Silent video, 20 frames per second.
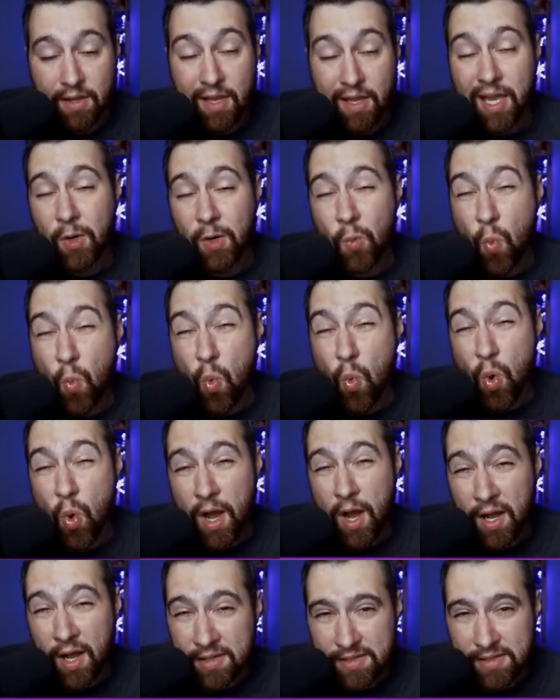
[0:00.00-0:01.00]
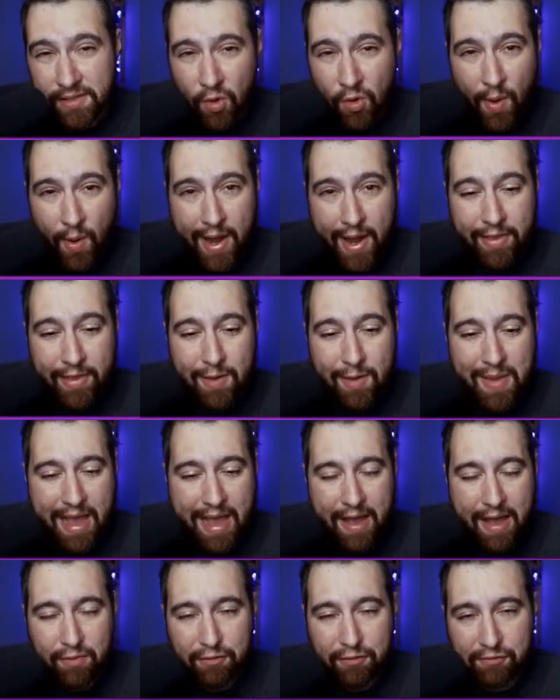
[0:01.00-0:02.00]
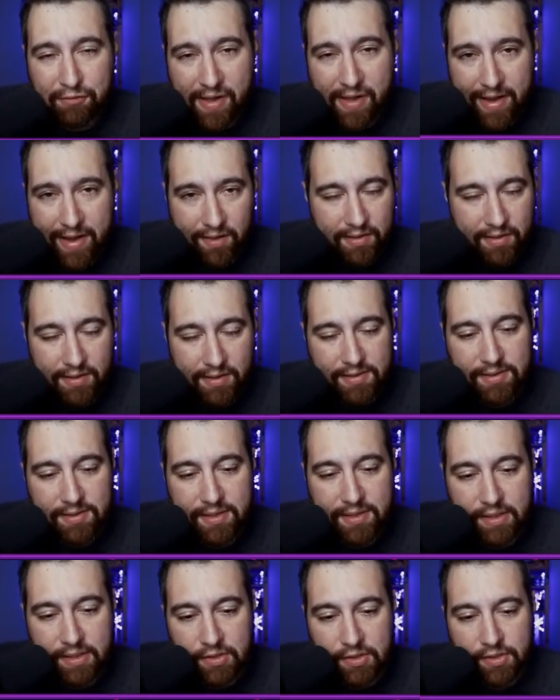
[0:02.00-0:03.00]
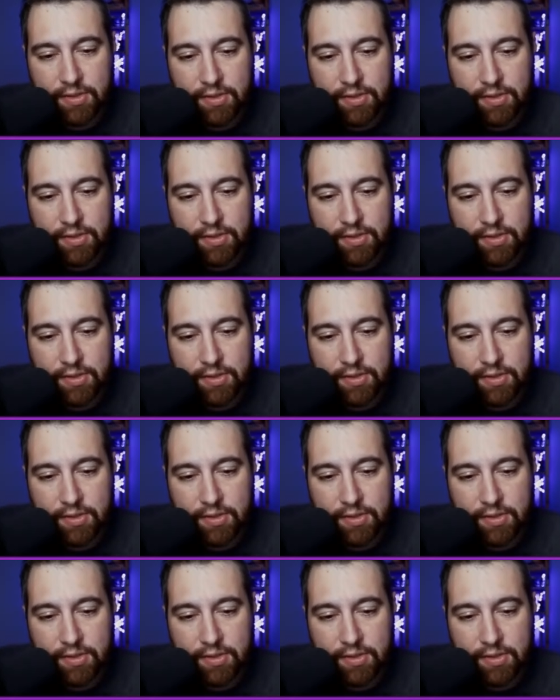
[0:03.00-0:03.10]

And once in a while they may have a Flyer instead, so